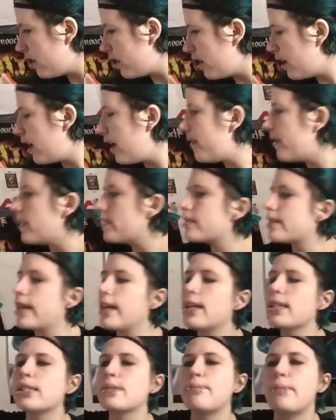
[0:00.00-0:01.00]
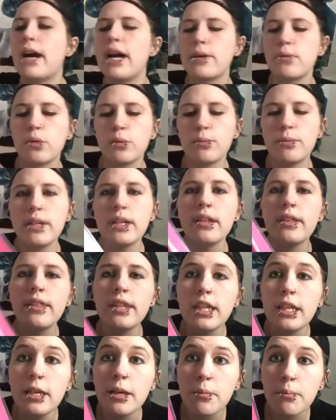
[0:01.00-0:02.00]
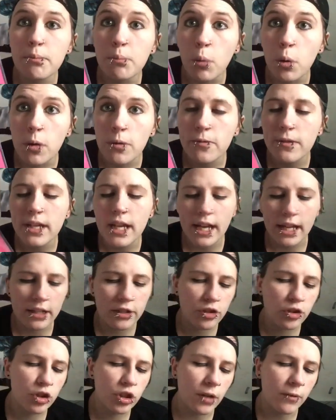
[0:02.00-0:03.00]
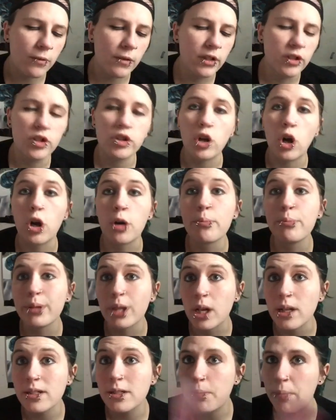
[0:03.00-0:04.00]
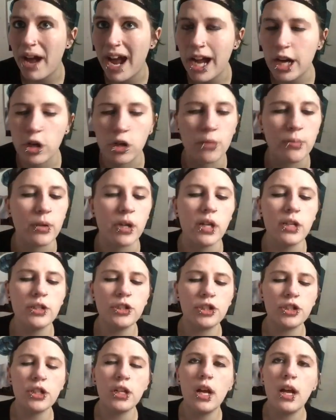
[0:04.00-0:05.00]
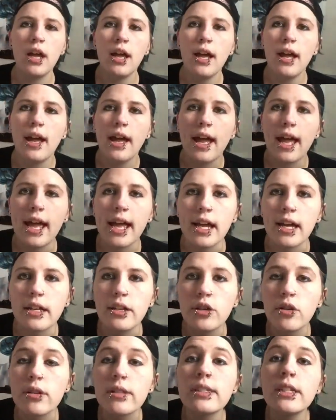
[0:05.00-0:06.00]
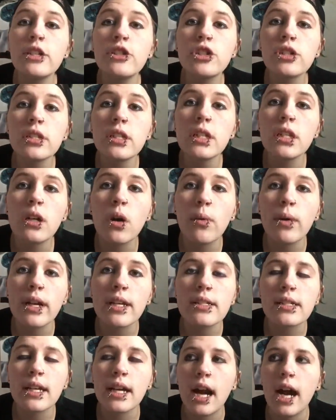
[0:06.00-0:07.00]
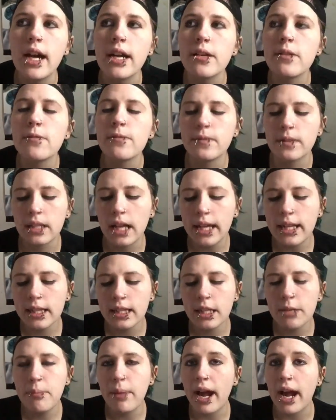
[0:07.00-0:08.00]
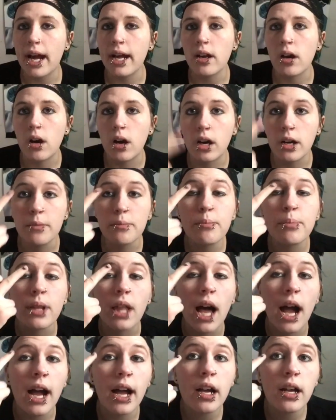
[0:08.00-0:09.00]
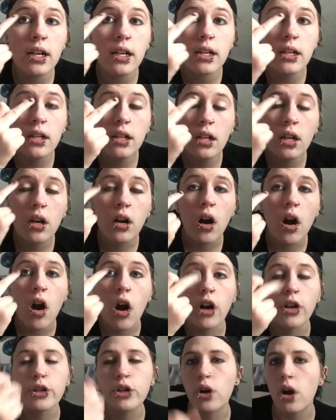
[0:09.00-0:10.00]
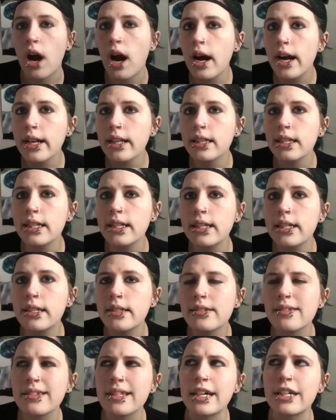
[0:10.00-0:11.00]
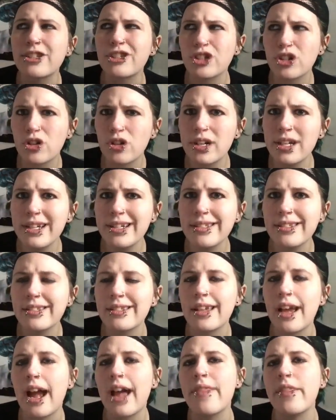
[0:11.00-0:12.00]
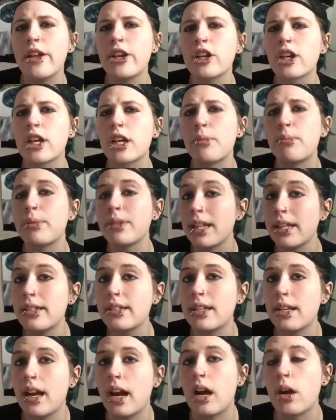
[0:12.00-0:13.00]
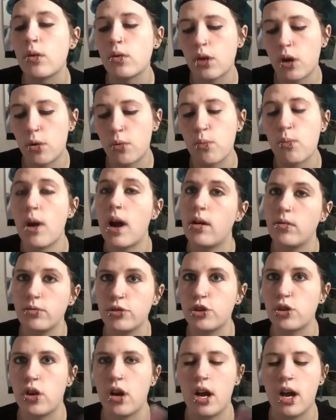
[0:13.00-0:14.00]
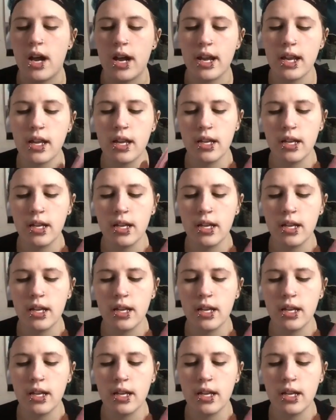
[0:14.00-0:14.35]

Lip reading: In this case, mine will be the Morphe X Jeffree Star Blunt Packer brush. And you're essentially going to kind of lightly pat on black on your eyelid / crease, and then you're going to blend it out around your eye.